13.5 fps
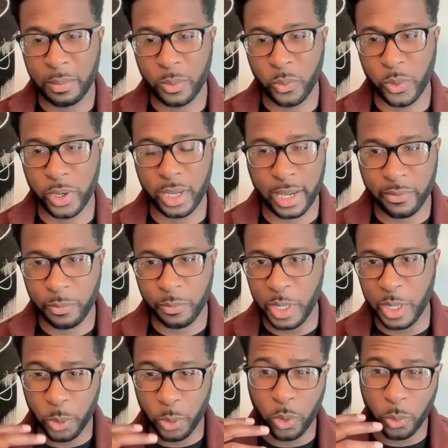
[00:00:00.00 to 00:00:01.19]
We have
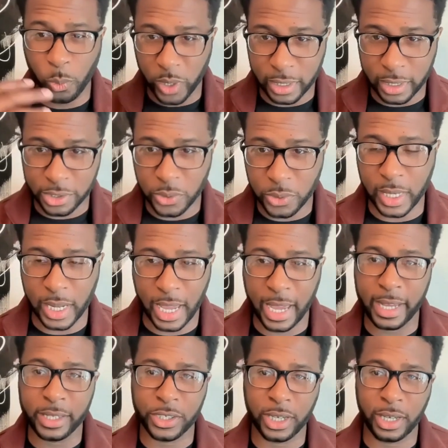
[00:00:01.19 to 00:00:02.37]
people who are willing to
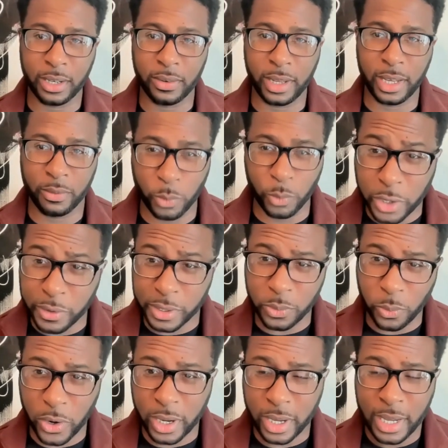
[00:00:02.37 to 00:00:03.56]
engage in rigorous
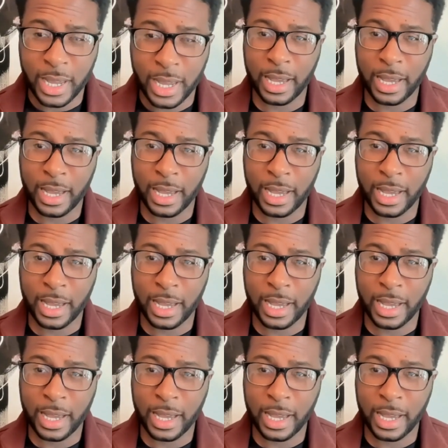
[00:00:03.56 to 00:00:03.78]
work